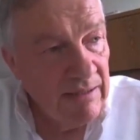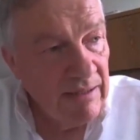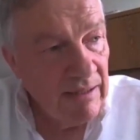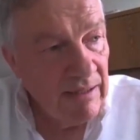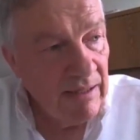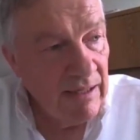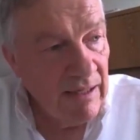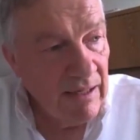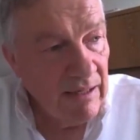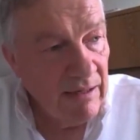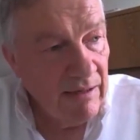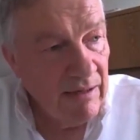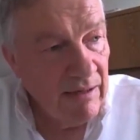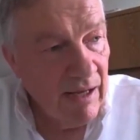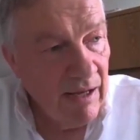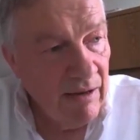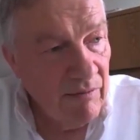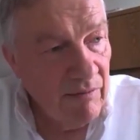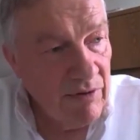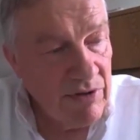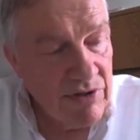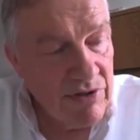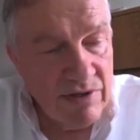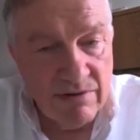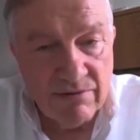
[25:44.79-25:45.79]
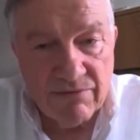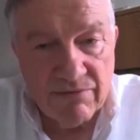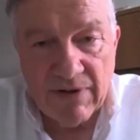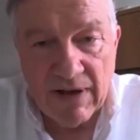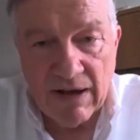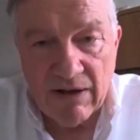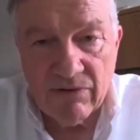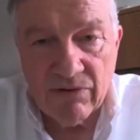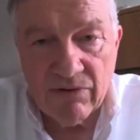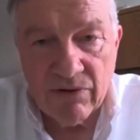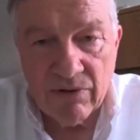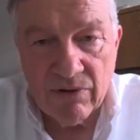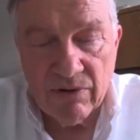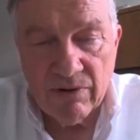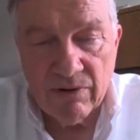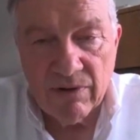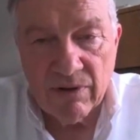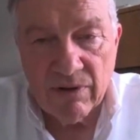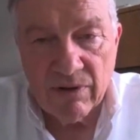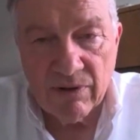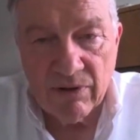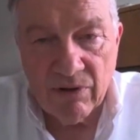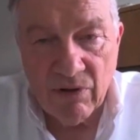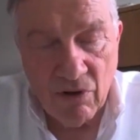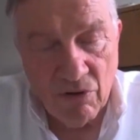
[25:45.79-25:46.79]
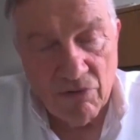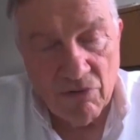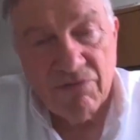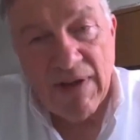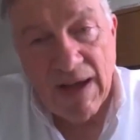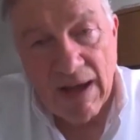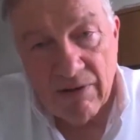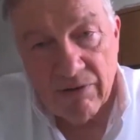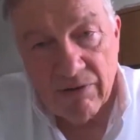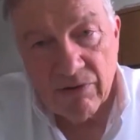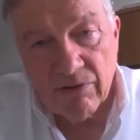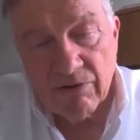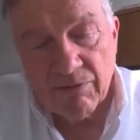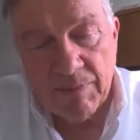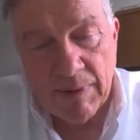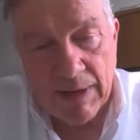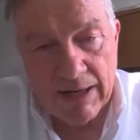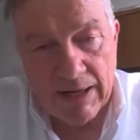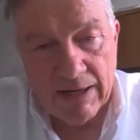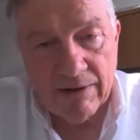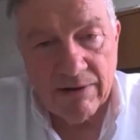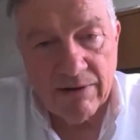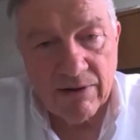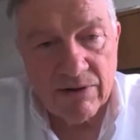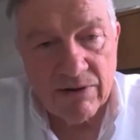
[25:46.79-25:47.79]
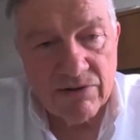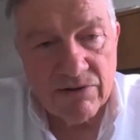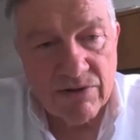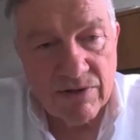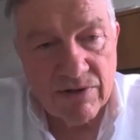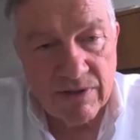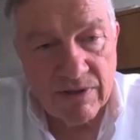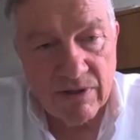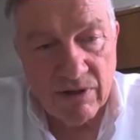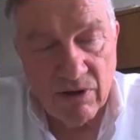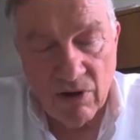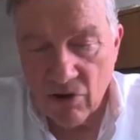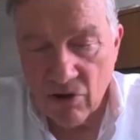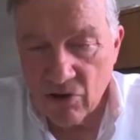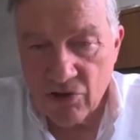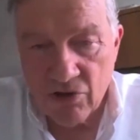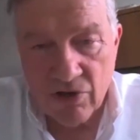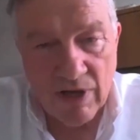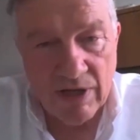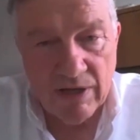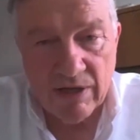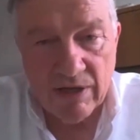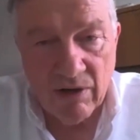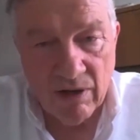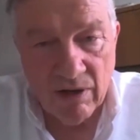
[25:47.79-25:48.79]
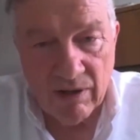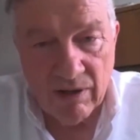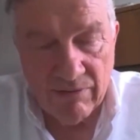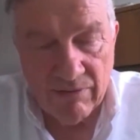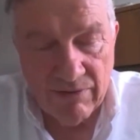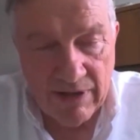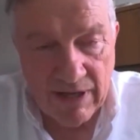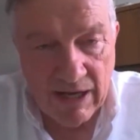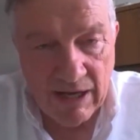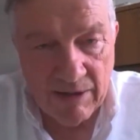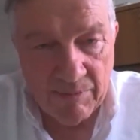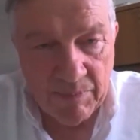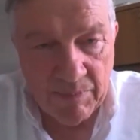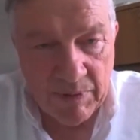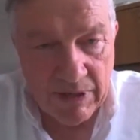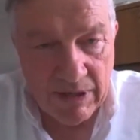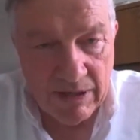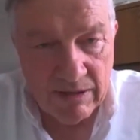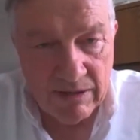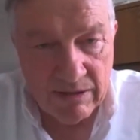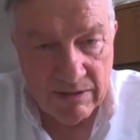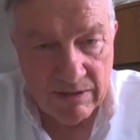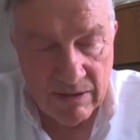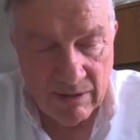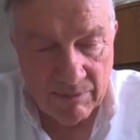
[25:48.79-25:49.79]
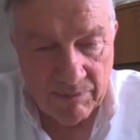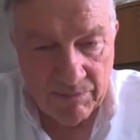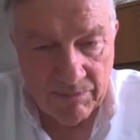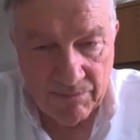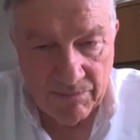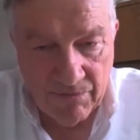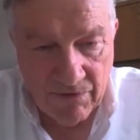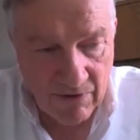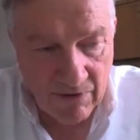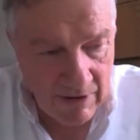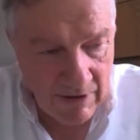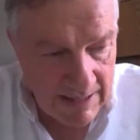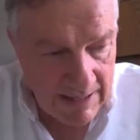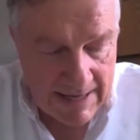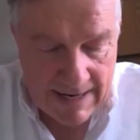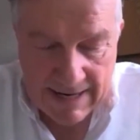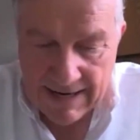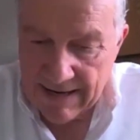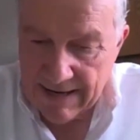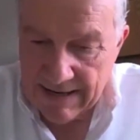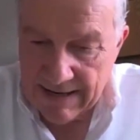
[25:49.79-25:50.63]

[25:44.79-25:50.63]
I was the founder or co-founder of Panicos and negotiated all of the IP up front.